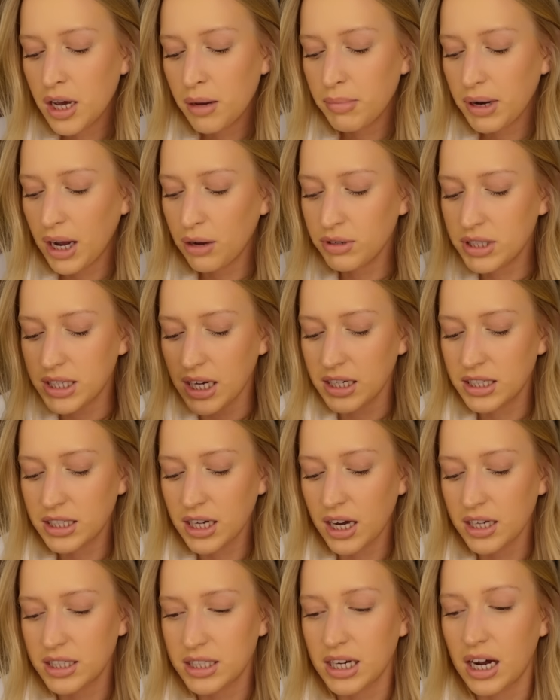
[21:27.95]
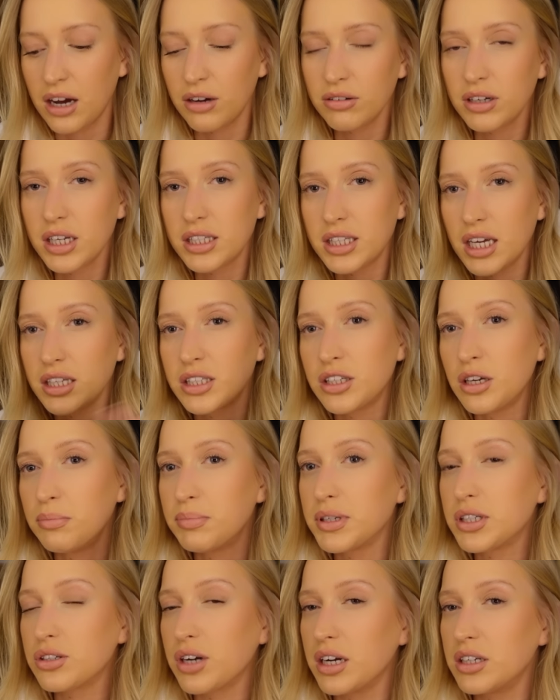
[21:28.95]
But I would say size down because they're
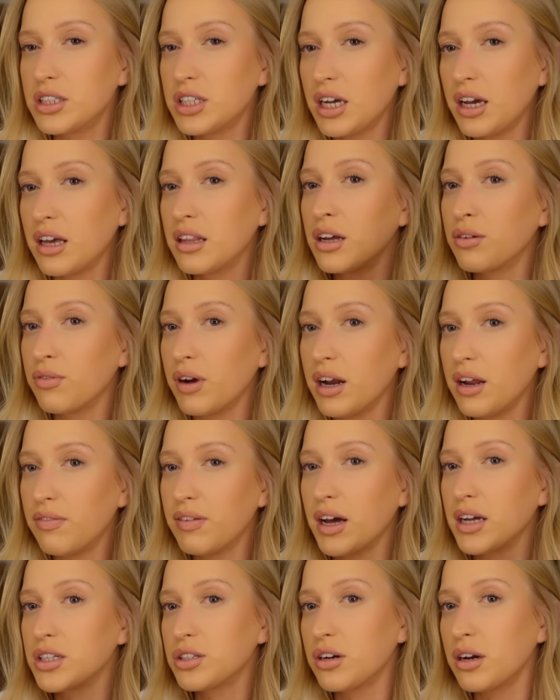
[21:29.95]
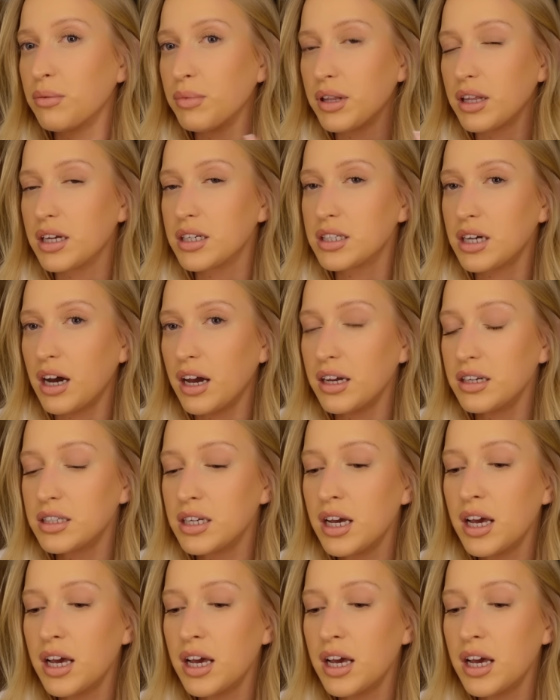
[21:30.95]
super stretchy and they're really flattering when they're tight.